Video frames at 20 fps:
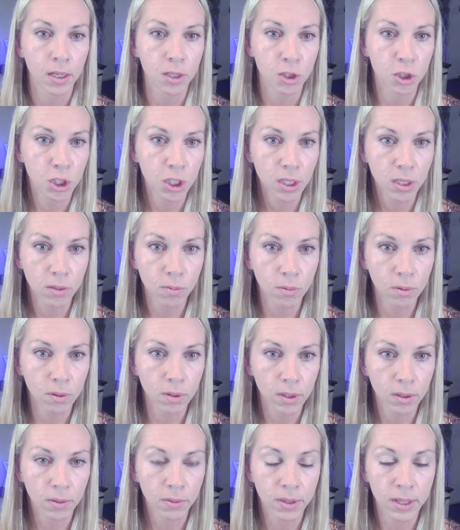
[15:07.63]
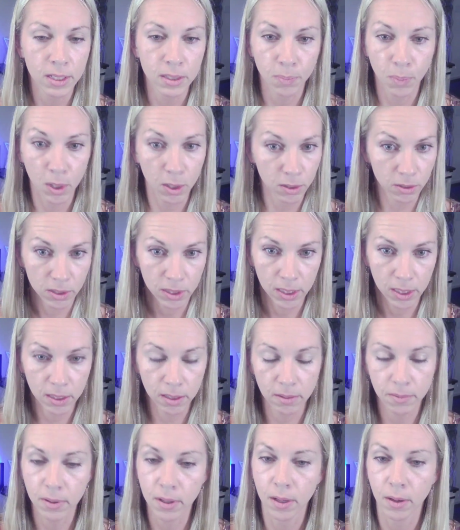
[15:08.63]
this
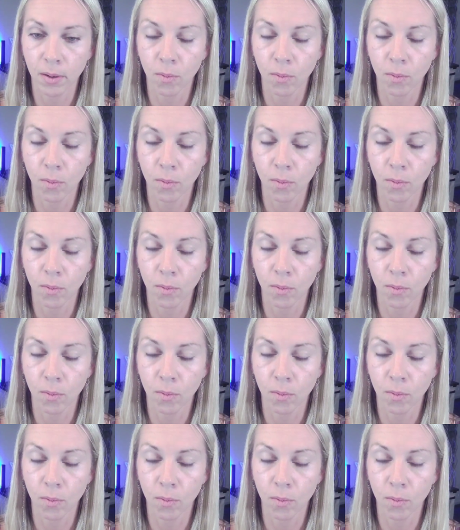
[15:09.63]
person